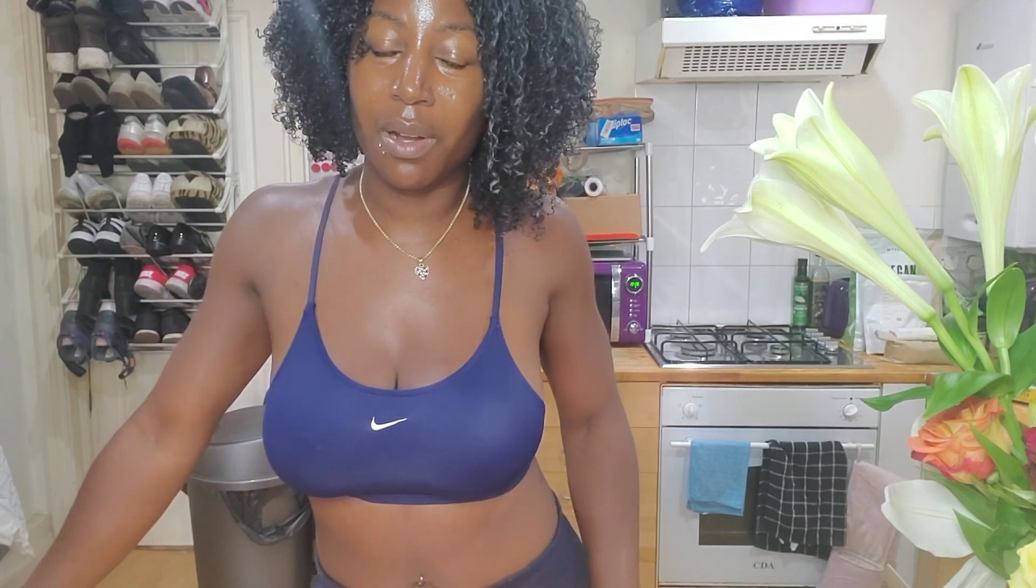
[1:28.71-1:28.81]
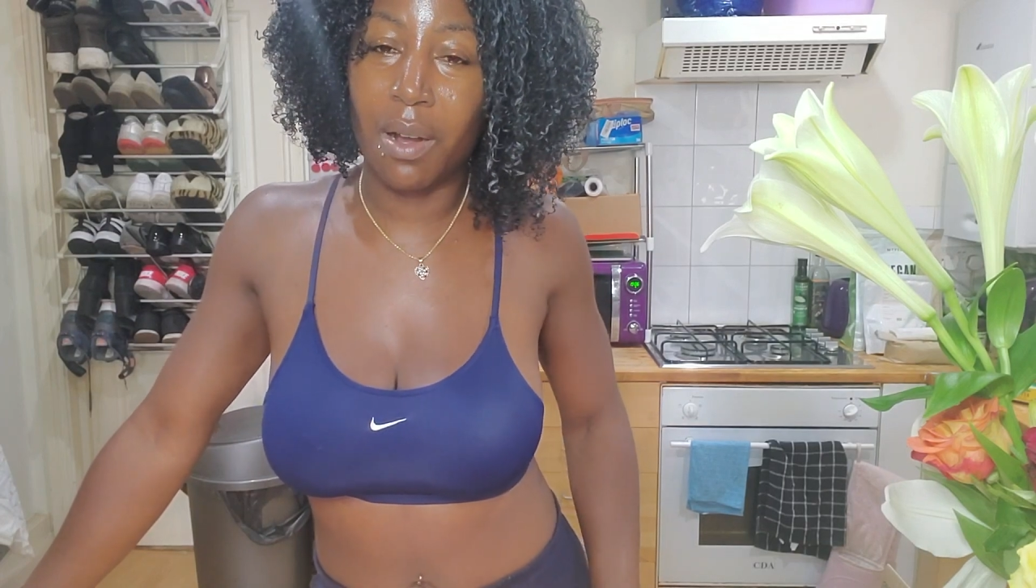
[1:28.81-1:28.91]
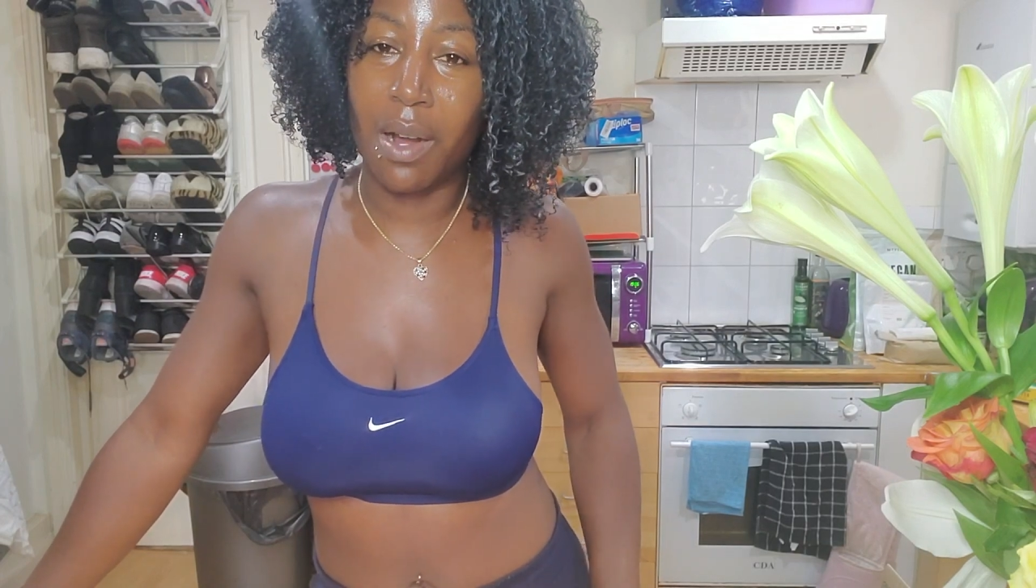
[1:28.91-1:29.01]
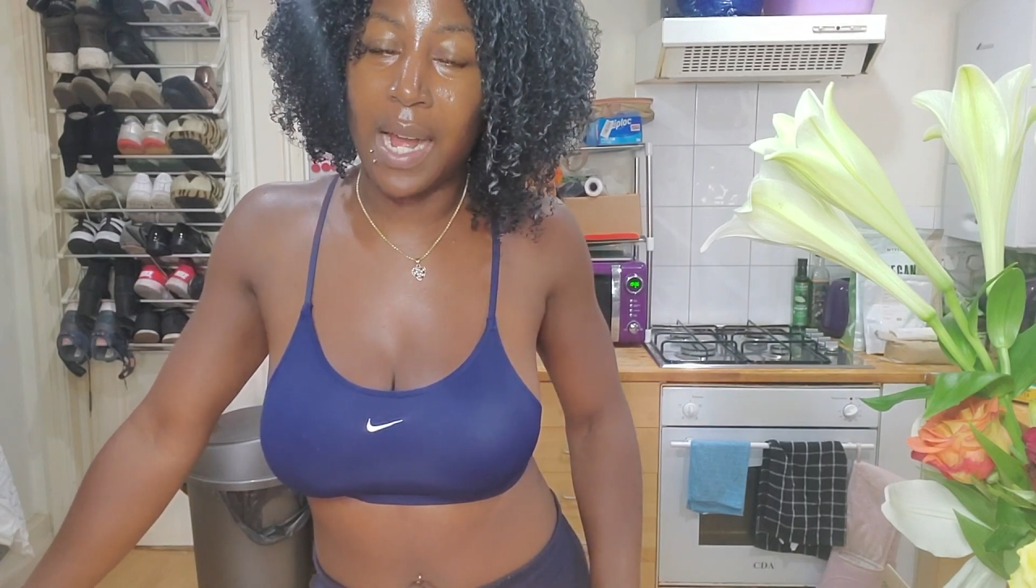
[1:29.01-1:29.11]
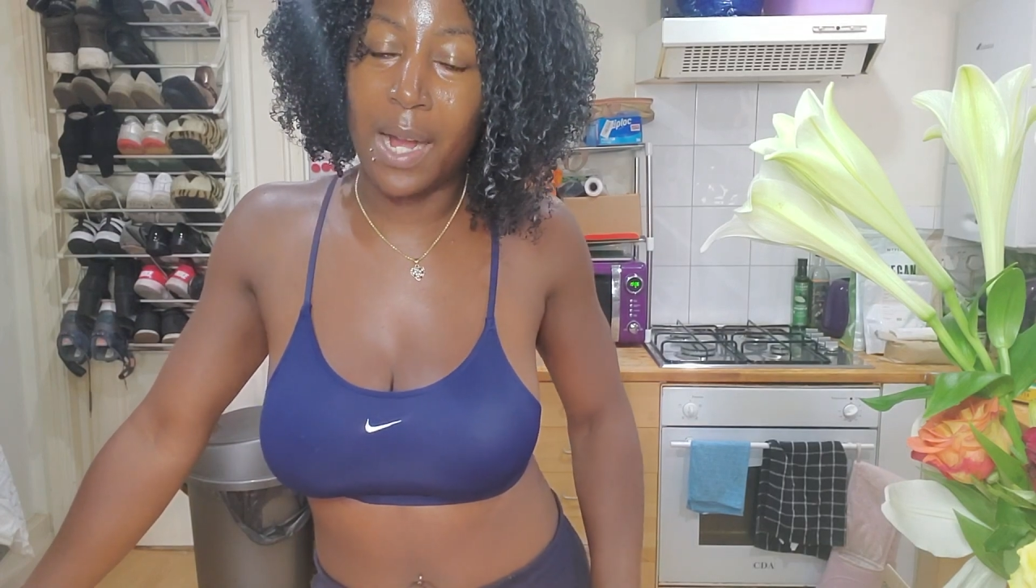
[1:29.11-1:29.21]

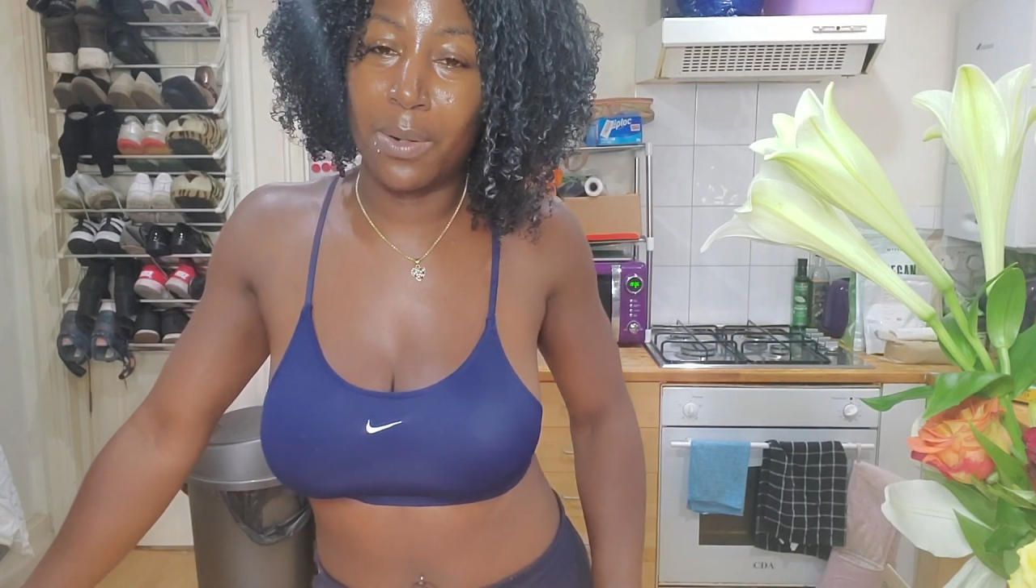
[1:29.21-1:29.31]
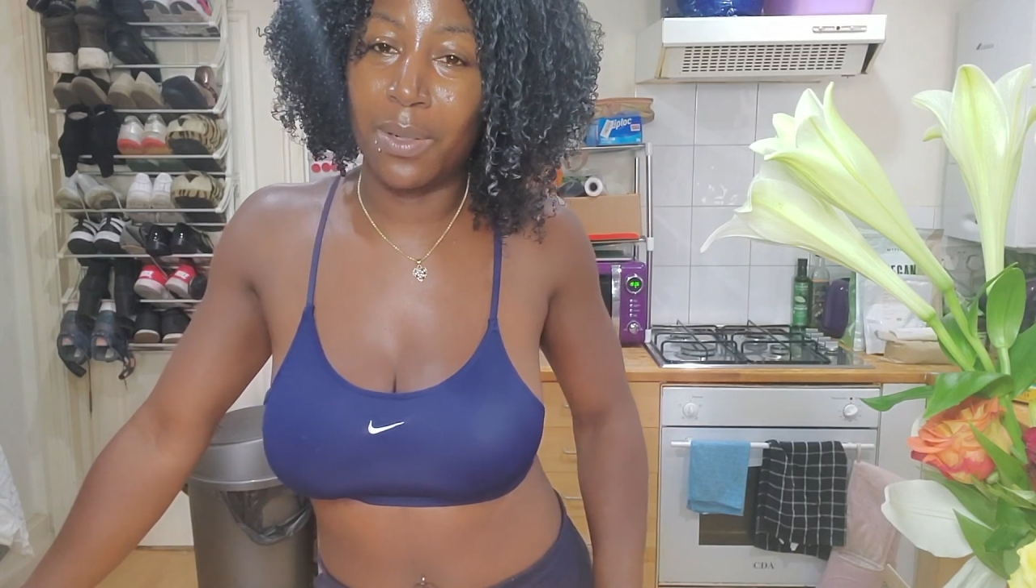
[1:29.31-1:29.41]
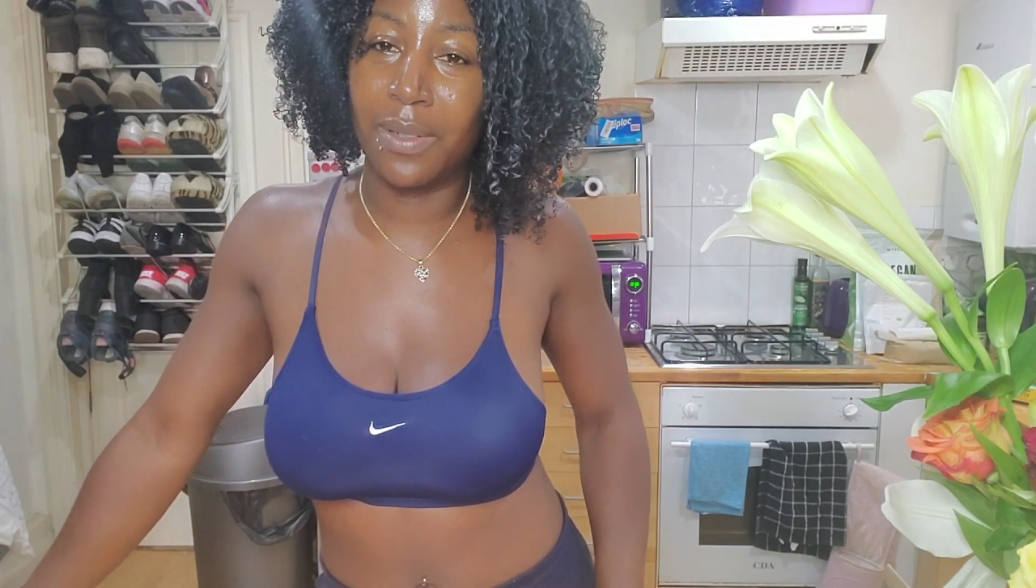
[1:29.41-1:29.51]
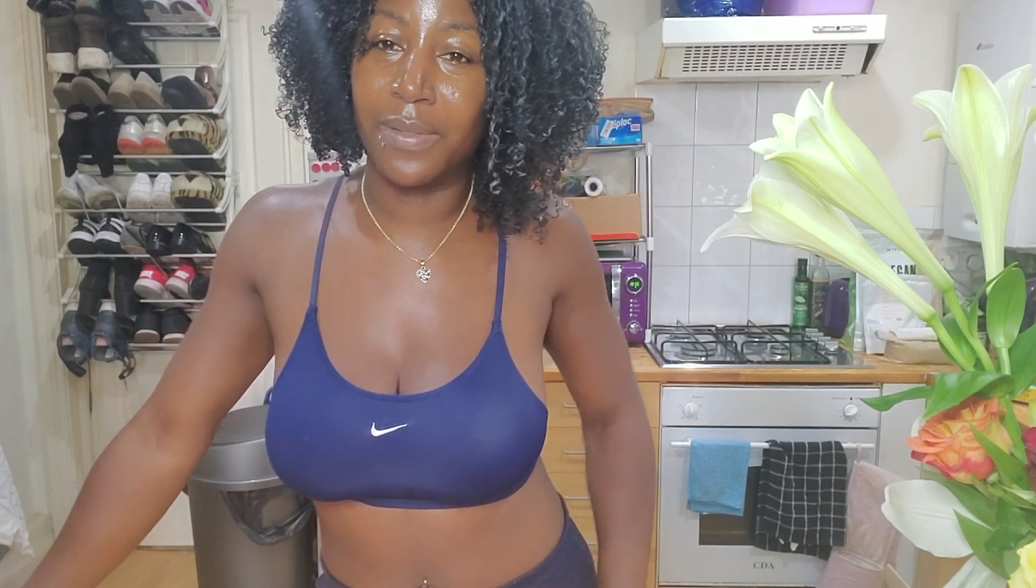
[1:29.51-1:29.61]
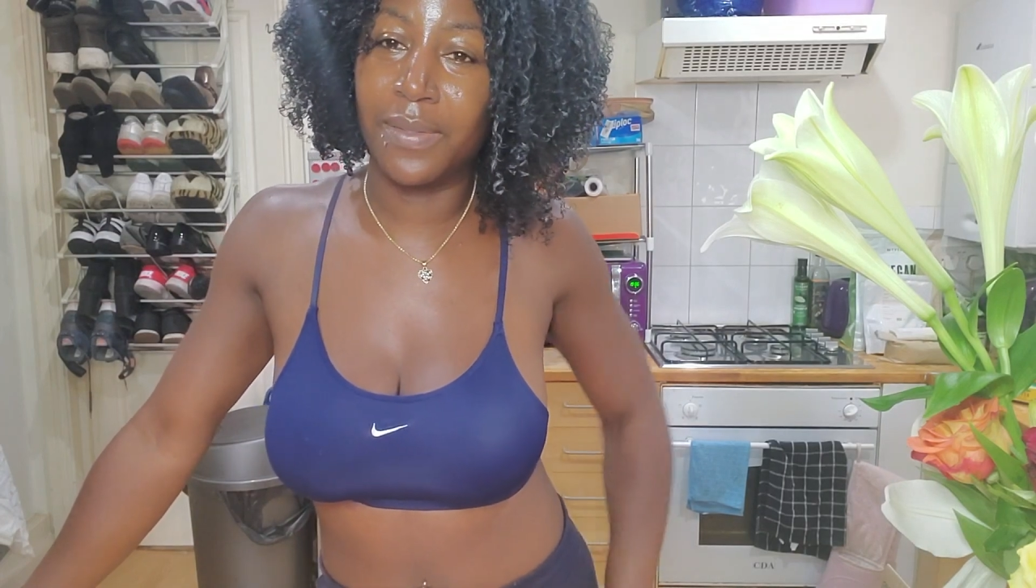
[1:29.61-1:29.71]
are out
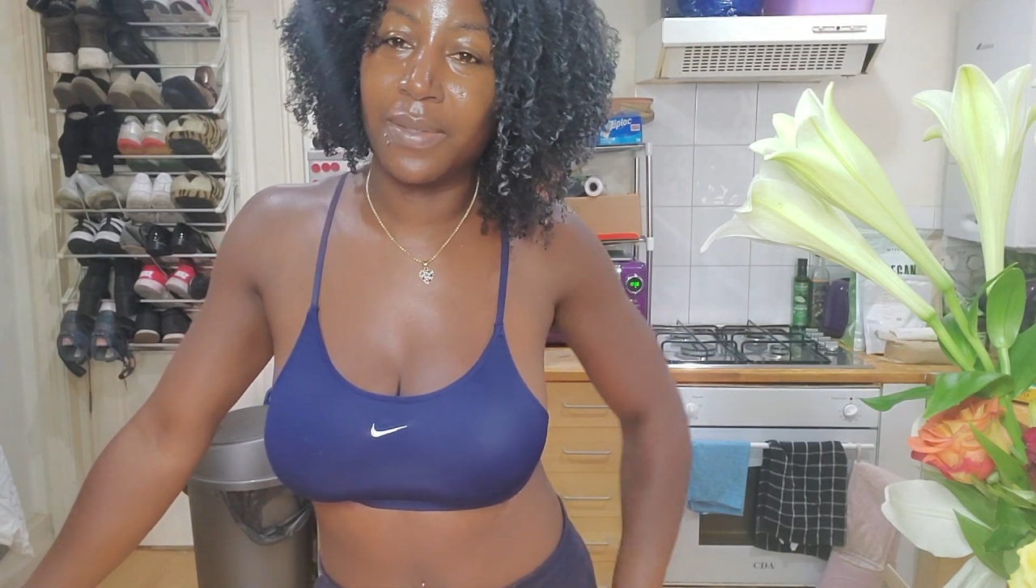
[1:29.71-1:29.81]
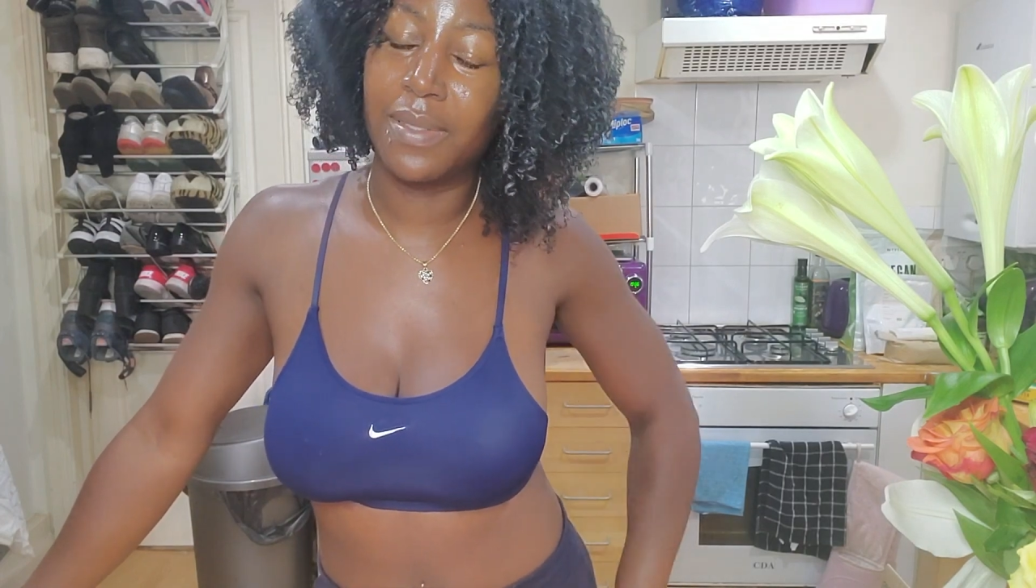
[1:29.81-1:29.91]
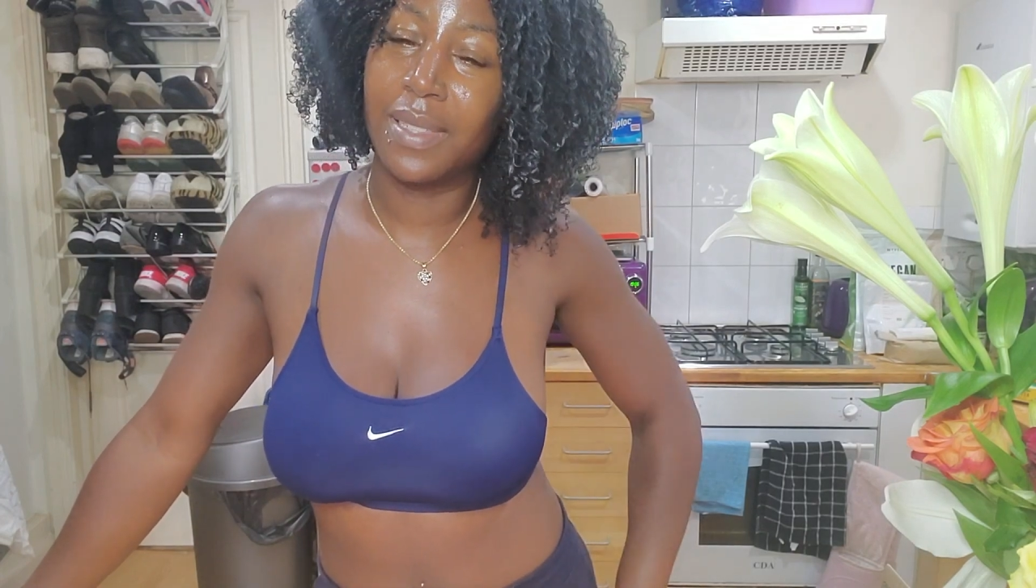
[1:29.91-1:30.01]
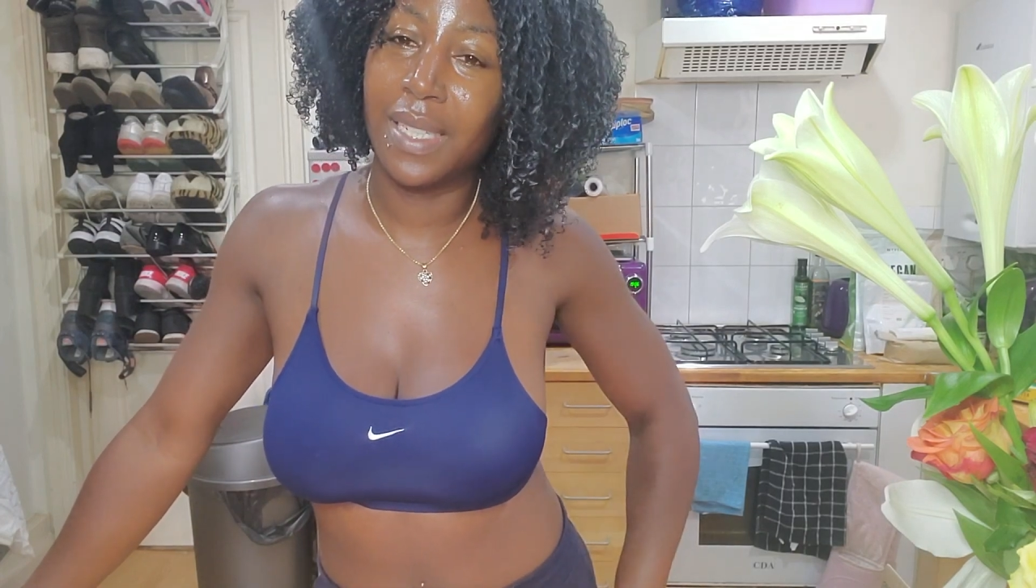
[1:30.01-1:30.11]
of